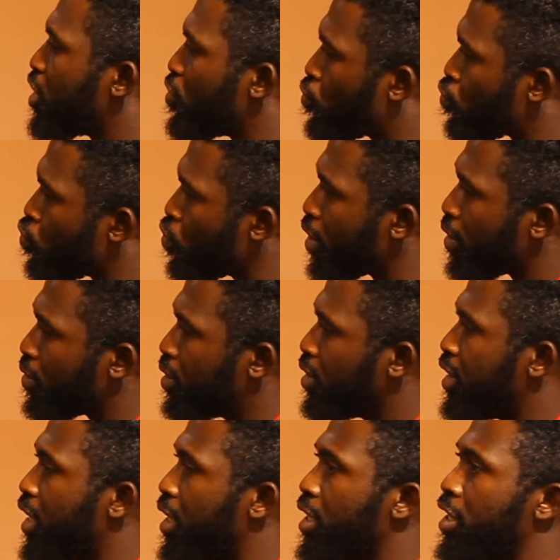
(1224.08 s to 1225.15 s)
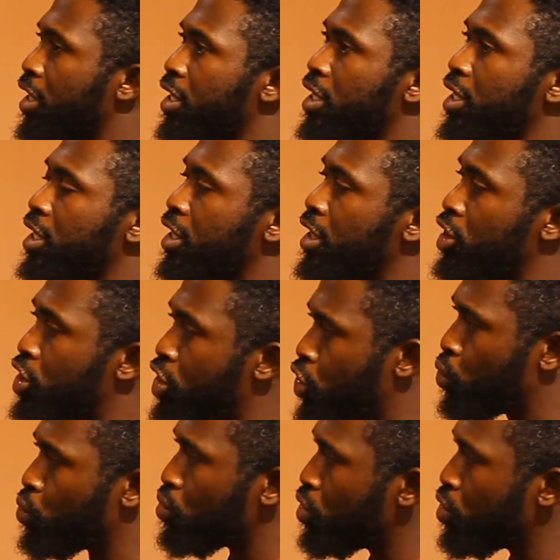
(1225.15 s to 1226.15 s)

the fuel, the diesel.